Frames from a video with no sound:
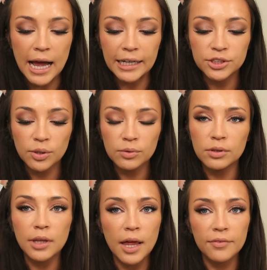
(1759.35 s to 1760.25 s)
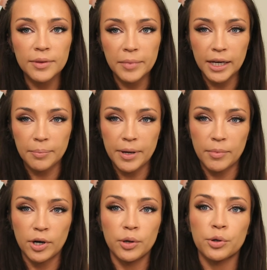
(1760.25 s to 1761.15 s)
I don't love the Makeup by
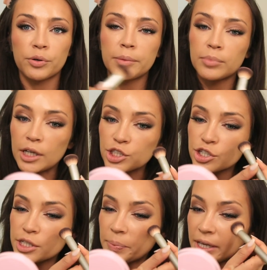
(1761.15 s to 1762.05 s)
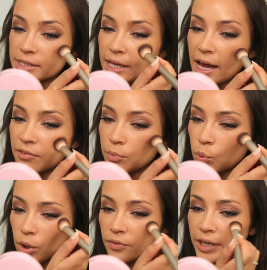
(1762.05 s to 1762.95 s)
Mario cream blushes just because they have
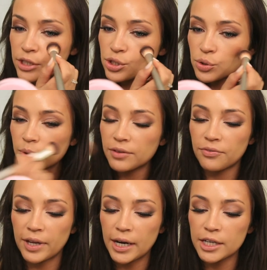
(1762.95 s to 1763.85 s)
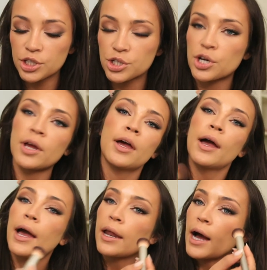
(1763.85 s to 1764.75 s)
more of a dewy finish
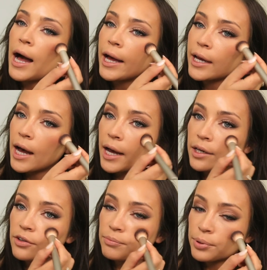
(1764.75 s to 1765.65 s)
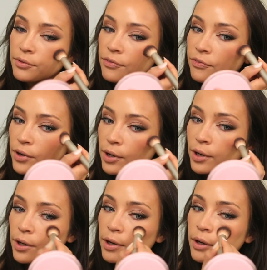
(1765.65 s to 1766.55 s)
and I kind of
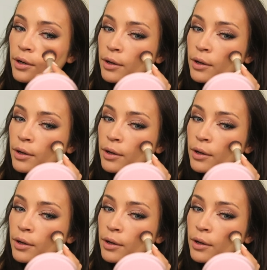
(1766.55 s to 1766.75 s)
prefer